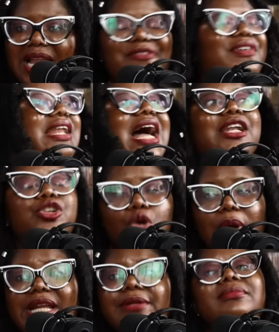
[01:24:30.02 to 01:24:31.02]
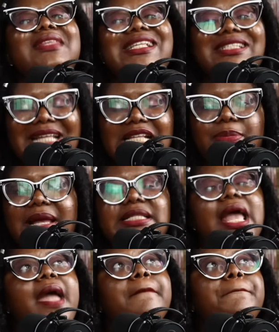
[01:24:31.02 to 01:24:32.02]
I find her annoying. That statement
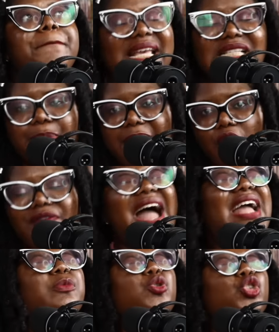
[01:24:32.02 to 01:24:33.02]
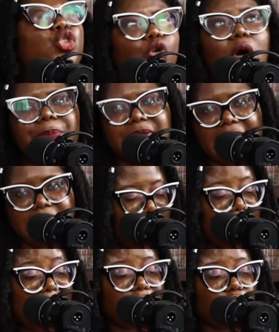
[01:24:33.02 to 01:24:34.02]
pissed me off. I am so upset.
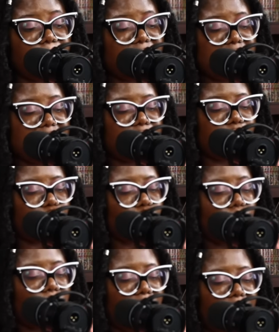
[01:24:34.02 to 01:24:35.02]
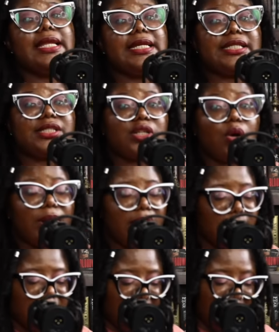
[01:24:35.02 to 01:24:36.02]
Next up is Lady Stowell. Lady
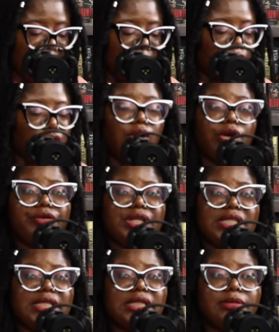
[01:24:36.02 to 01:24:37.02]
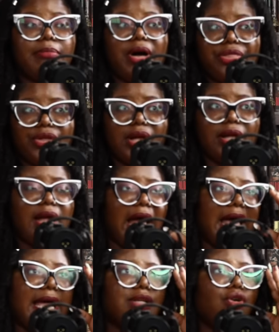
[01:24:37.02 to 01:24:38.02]
Stowell is Dolores's mother,
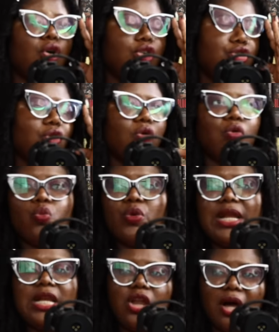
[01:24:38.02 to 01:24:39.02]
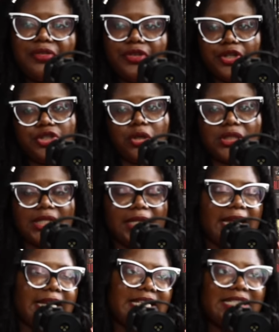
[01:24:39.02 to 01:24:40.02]
and although we love her daughter, and
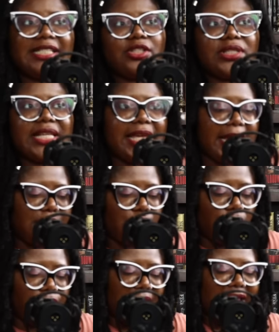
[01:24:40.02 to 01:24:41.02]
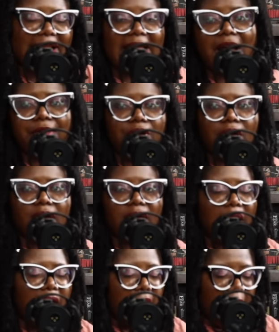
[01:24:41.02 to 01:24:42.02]
like this is not a case of like Clara
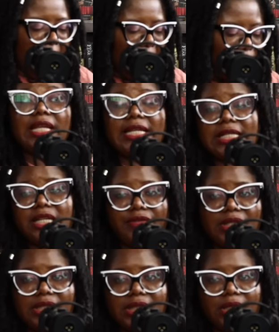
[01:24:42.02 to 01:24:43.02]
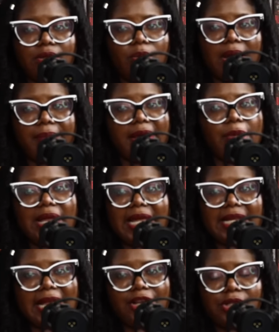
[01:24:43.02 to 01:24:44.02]
and Lady Livingston, whereby we're
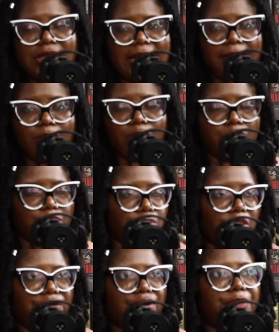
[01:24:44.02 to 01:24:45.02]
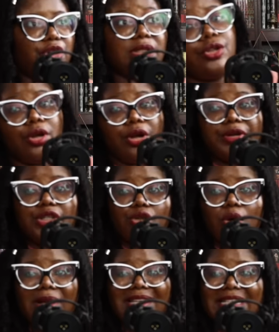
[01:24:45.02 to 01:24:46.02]
like like daughter like mother, because Dolores
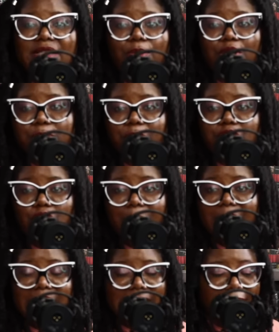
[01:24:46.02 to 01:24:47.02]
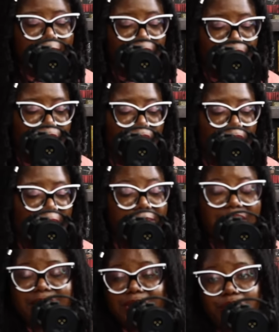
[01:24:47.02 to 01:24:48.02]
Stowell is much more charming than her mother. Her
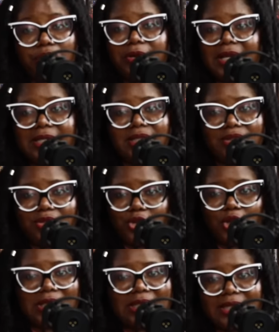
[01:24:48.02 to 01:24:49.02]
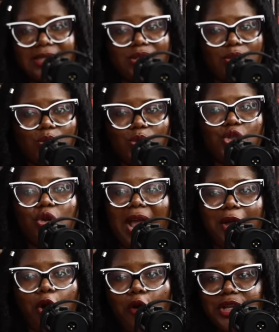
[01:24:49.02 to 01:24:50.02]
mother though is just as you know
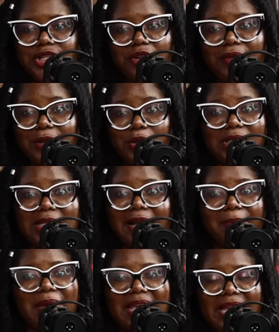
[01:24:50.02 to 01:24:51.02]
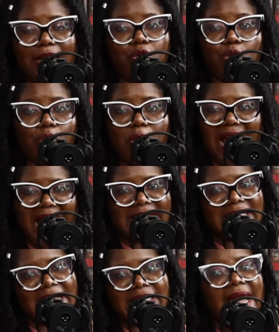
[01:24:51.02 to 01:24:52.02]
encouraging of her daughter, making googly
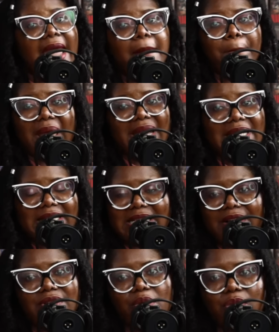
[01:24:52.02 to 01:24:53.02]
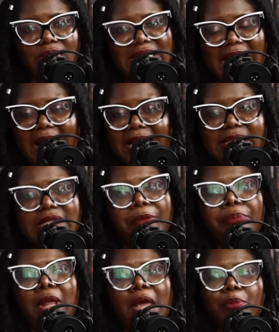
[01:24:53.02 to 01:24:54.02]
eyes at Benedict after one dance,
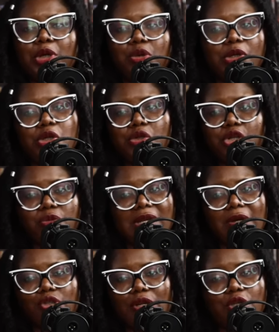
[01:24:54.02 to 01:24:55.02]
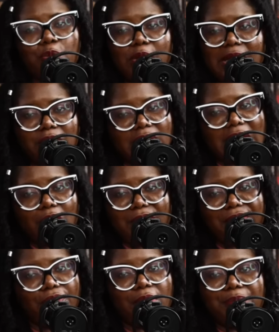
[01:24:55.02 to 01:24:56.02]
but she was also the one that was trying to pull her daughter
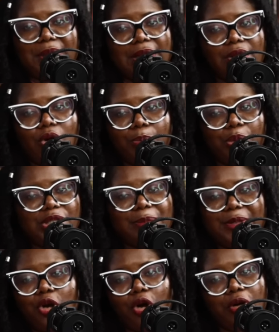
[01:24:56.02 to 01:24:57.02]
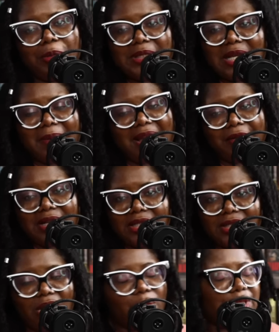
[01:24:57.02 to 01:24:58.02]
away from being possibly corrupted by
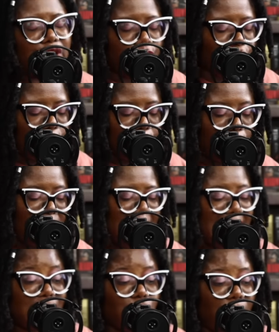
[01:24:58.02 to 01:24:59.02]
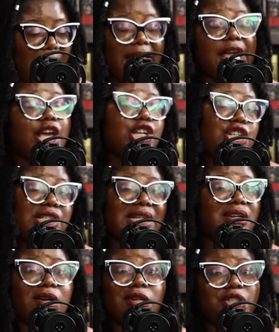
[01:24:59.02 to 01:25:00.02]
Cressida when the news broke, and that's why she's
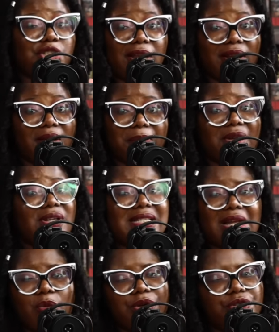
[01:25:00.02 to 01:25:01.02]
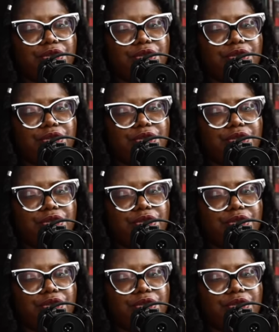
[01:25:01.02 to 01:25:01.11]
in Girl Shut Up because like what do